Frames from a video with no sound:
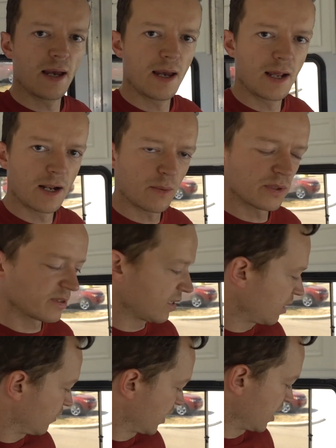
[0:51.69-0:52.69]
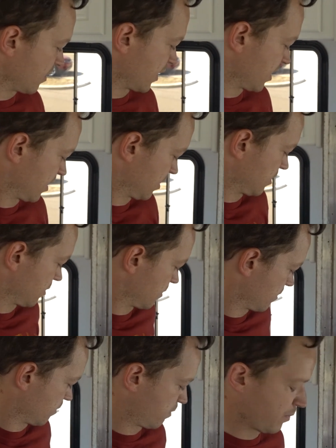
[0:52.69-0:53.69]
And I was gonna wait a bit
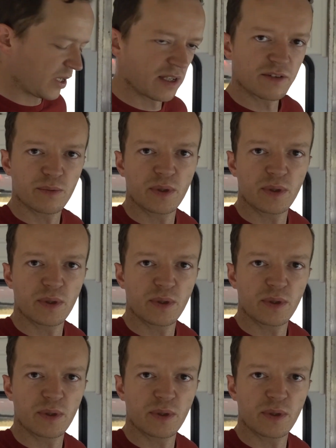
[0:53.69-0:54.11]
because